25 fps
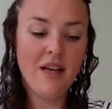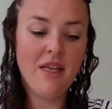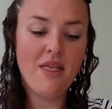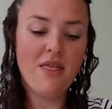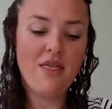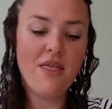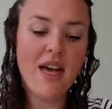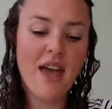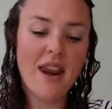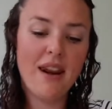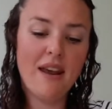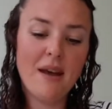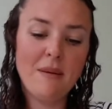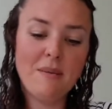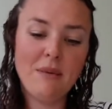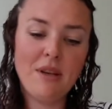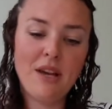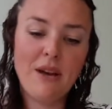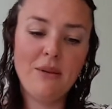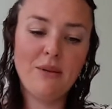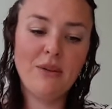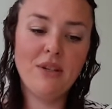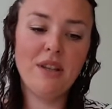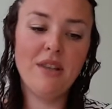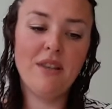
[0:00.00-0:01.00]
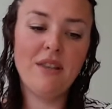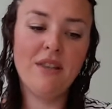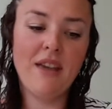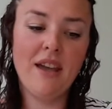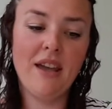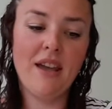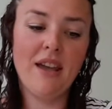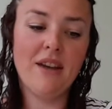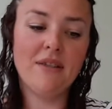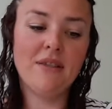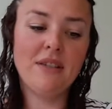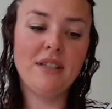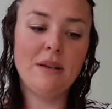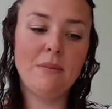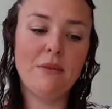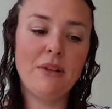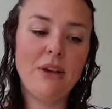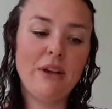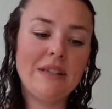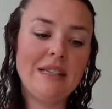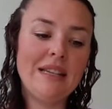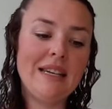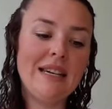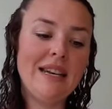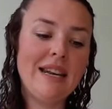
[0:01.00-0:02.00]
Then I'm going to think of some of
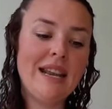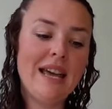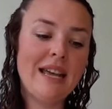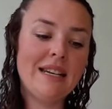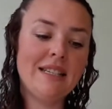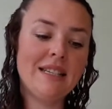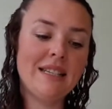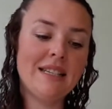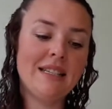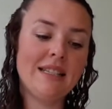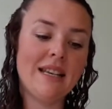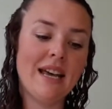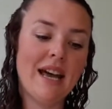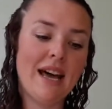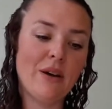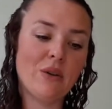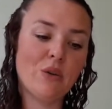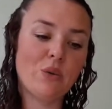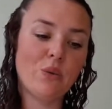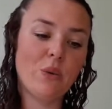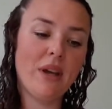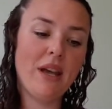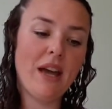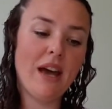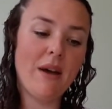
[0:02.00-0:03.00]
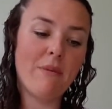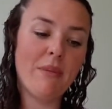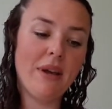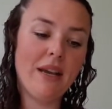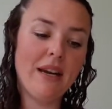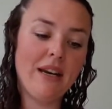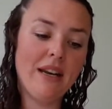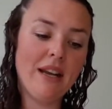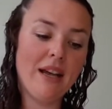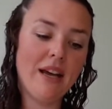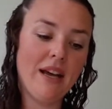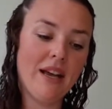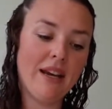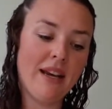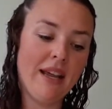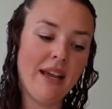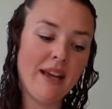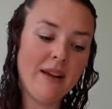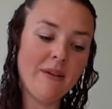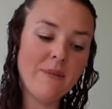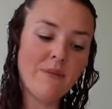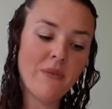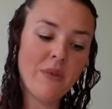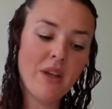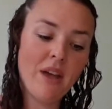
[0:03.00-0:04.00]
those letter sounds we have been
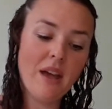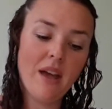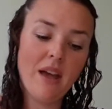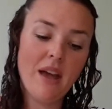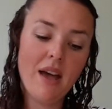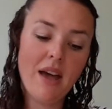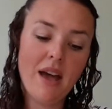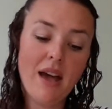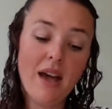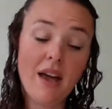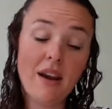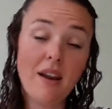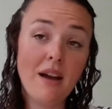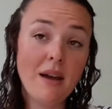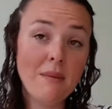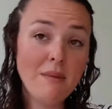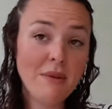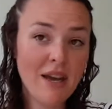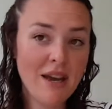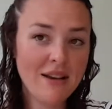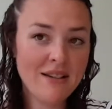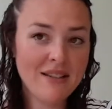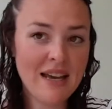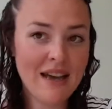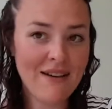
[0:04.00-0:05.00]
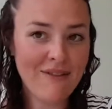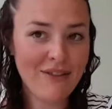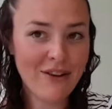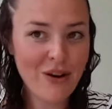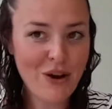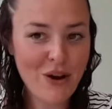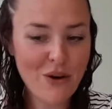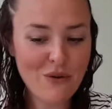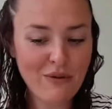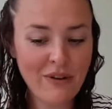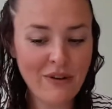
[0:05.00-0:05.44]
learning, and I'm going to have a go at